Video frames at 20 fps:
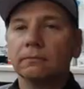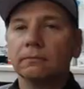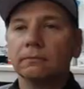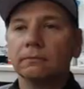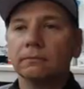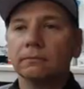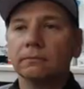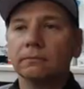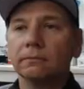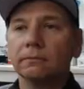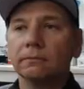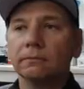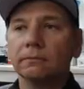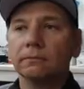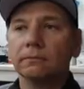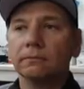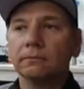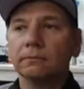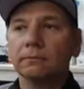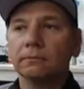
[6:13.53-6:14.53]

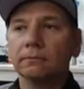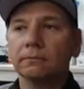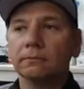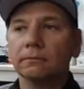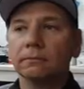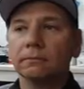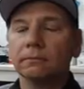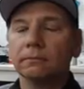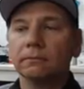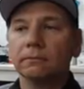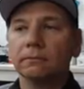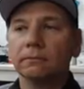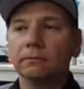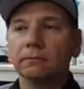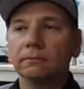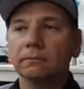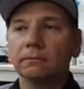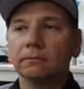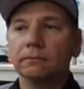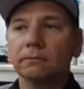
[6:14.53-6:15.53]

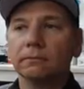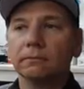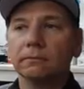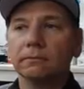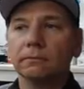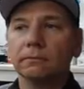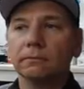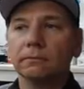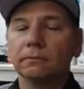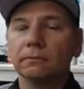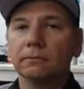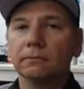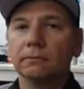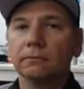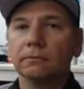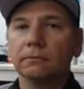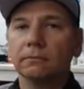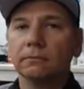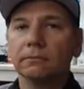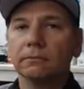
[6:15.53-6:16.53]

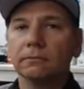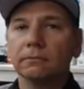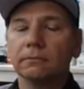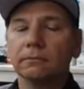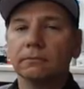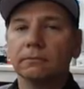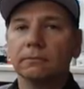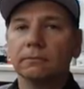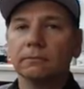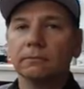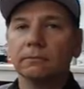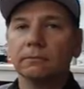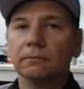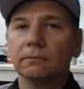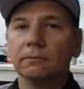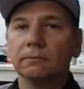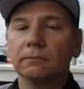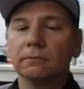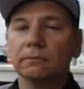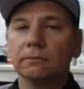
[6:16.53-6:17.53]

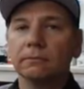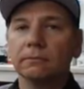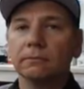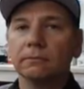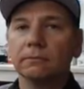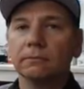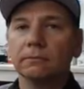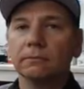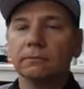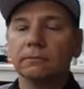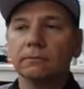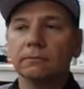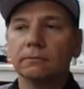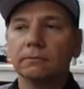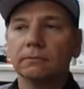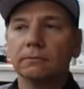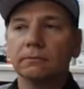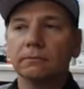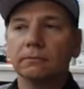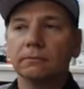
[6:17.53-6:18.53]

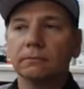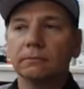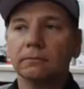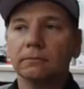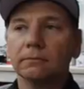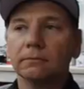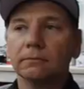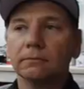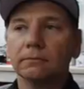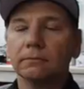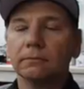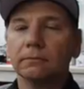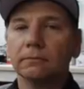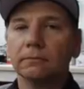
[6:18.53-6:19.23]
This person isn't speaking.